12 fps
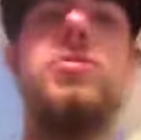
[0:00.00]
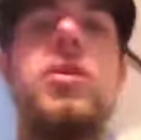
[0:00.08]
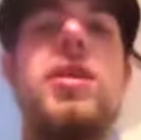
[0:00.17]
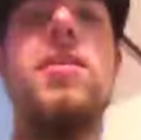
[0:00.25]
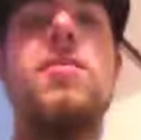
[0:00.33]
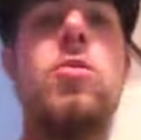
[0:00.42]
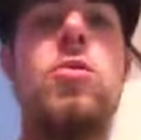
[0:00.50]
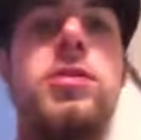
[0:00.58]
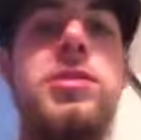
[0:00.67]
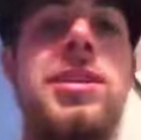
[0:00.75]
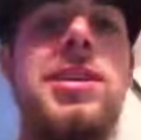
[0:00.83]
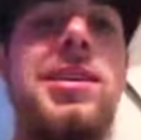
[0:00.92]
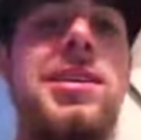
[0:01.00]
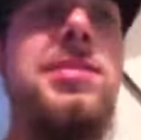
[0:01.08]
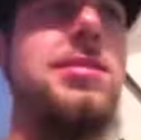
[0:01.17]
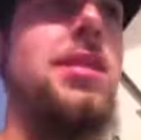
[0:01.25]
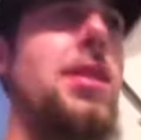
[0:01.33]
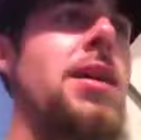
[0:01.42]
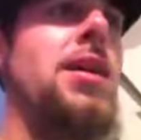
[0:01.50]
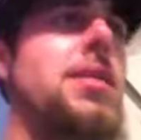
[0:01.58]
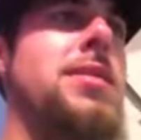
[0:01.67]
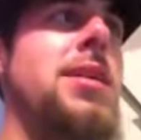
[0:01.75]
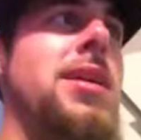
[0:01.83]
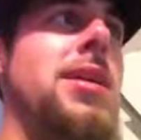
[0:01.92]
we have more disease
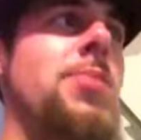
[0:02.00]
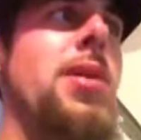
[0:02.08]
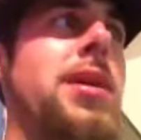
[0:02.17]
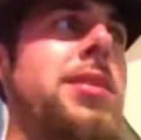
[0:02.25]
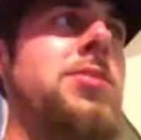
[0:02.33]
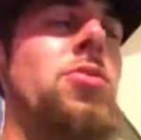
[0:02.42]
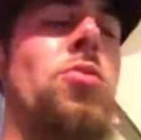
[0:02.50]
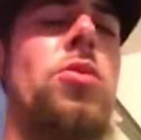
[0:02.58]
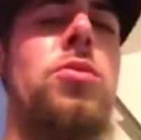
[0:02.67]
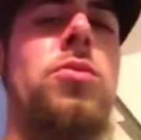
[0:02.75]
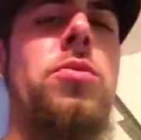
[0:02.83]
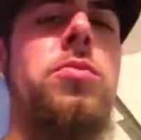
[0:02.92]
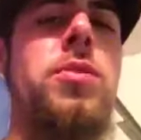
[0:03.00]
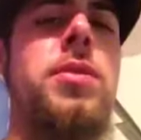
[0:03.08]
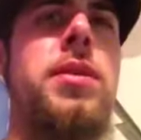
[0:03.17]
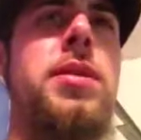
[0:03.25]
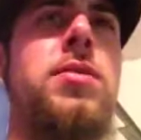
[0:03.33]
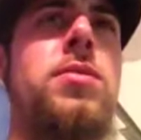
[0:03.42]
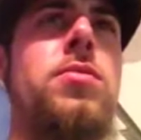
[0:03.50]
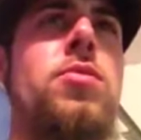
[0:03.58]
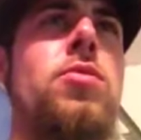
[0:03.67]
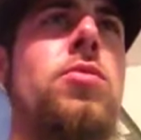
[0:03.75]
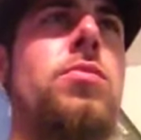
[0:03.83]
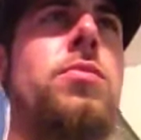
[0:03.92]
than anybody in the world. But then
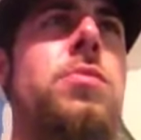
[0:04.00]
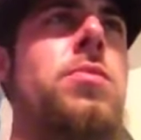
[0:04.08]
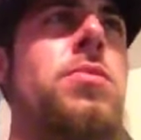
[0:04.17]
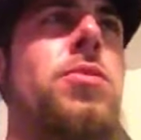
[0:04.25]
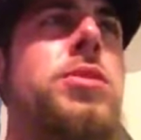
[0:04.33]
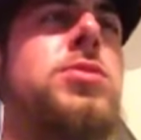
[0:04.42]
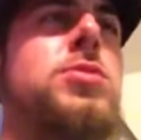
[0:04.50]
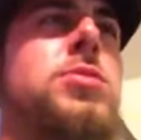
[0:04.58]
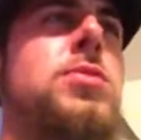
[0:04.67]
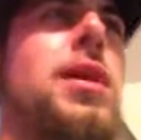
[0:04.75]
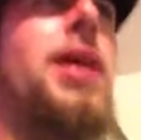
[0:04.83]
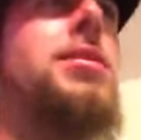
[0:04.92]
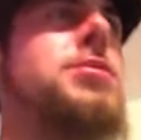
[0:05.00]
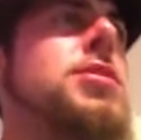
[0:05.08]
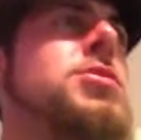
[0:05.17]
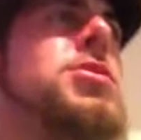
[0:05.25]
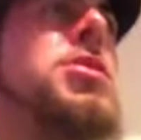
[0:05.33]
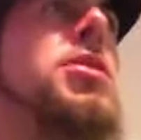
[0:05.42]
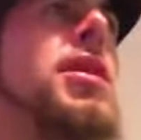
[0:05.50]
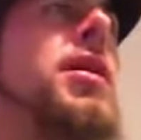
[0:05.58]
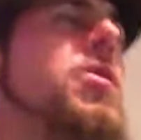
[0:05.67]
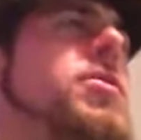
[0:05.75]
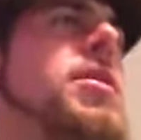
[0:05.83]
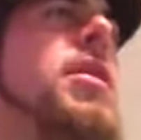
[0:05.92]
we're we got such a good
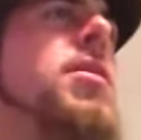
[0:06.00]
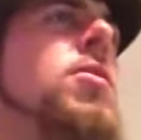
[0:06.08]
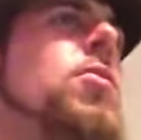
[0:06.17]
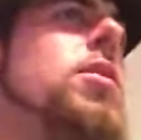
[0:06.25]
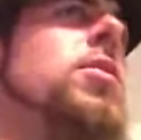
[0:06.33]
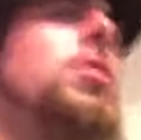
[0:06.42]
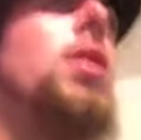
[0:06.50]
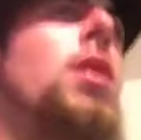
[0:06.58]
health care. Well,